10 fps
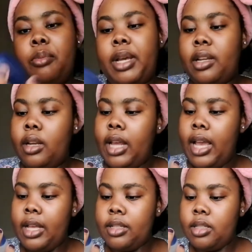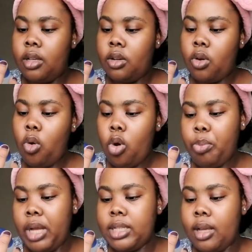But it has cocoa
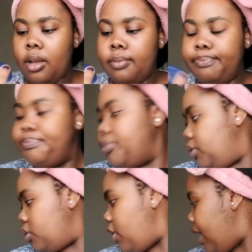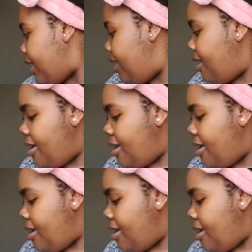butter. So yeah.